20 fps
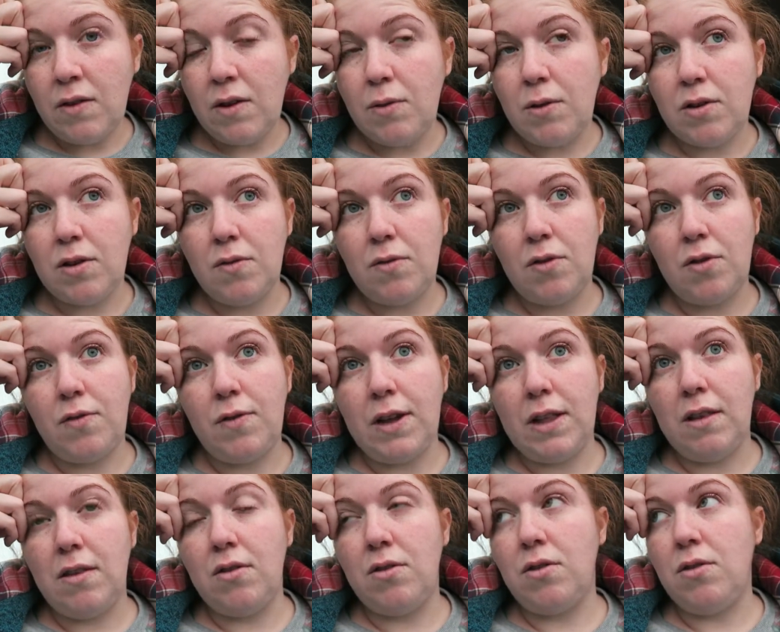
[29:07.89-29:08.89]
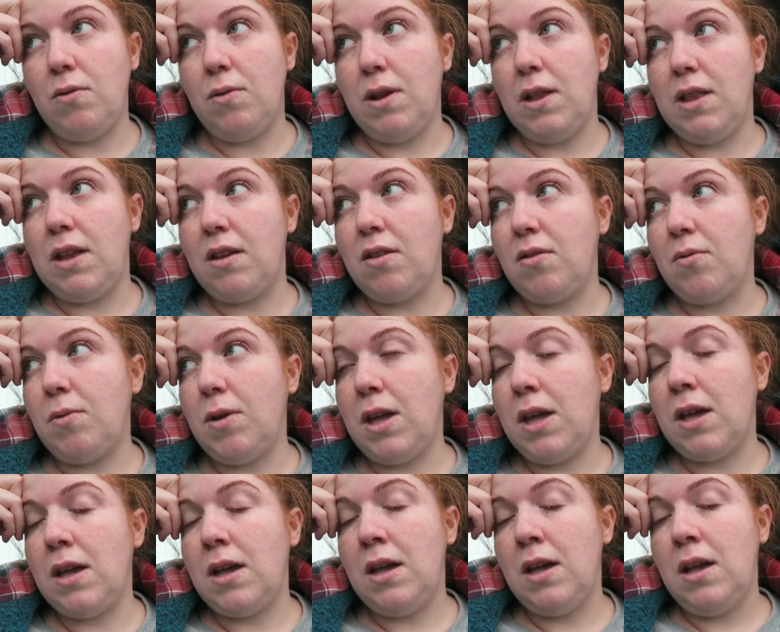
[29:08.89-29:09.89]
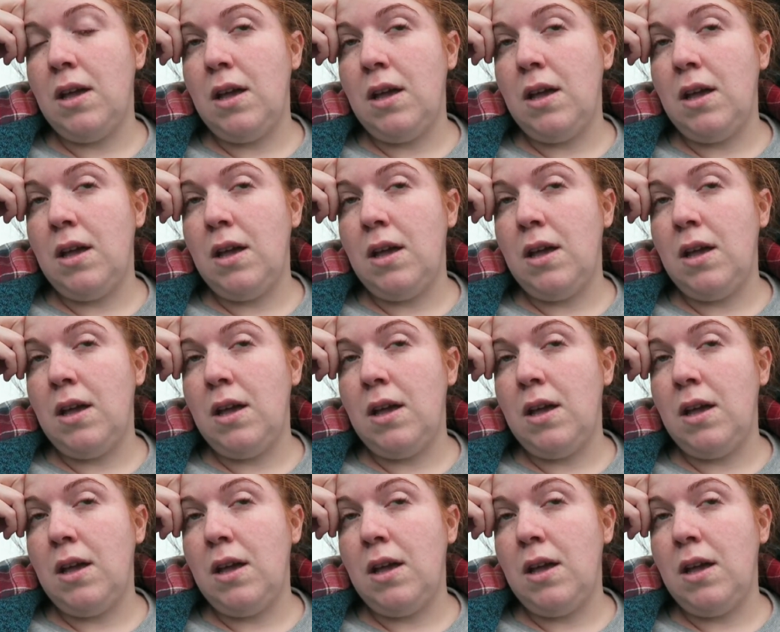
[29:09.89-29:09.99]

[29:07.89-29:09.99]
if it wasn't for the fact he's not going next week.